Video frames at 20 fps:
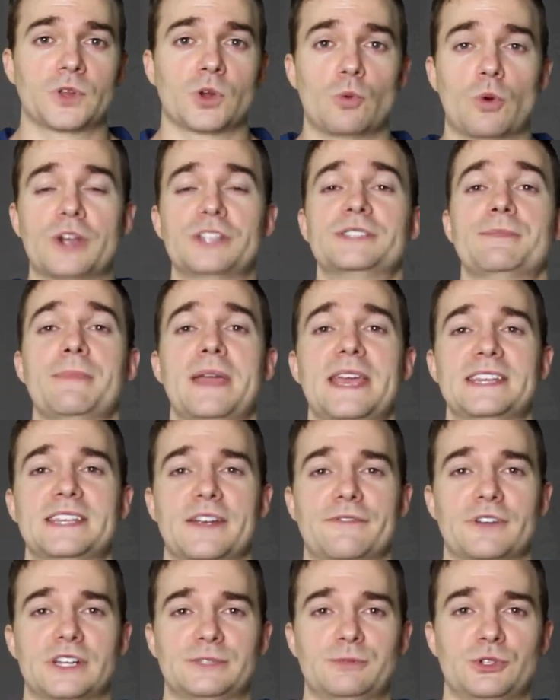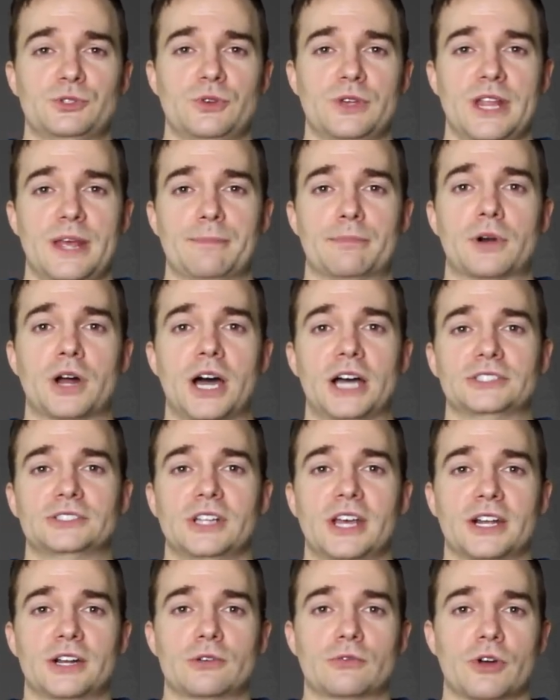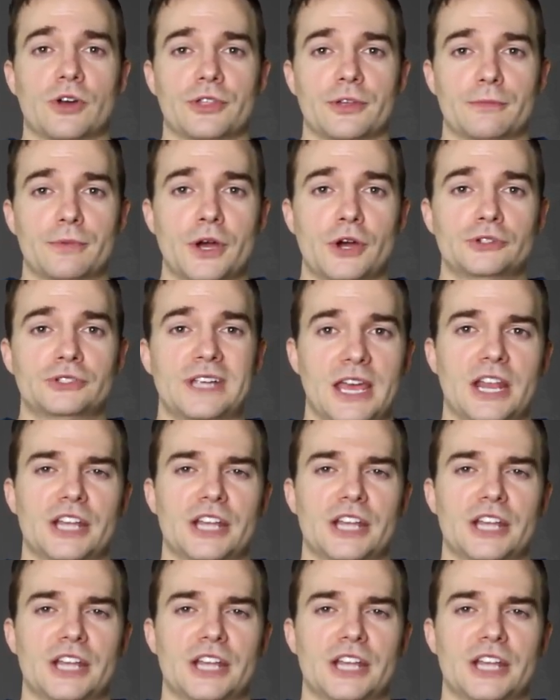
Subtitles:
what is the main difference between a product-led growth approach